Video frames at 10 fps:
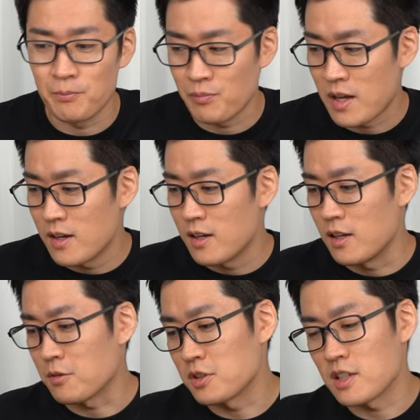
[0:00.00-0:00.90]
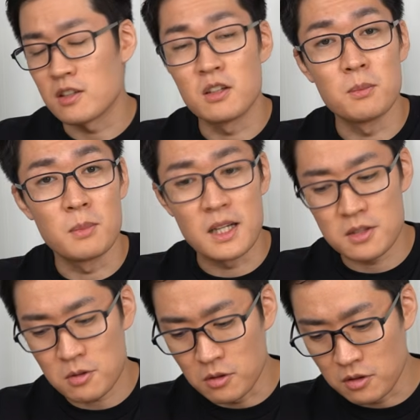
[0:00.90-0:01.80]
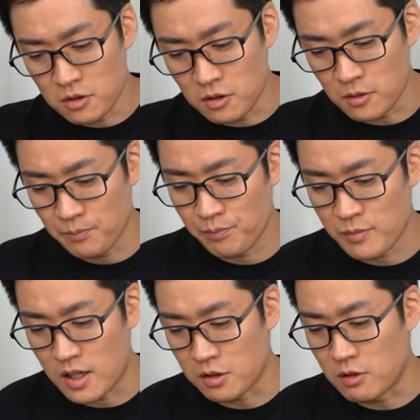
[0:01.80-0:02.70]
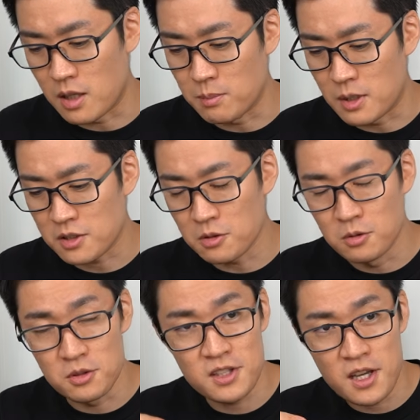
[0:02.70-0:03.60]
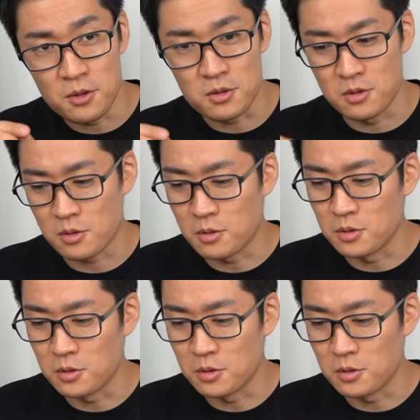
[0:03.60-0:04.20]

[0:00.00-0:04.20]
They helped me with this train controller and this controller that controls the train controller.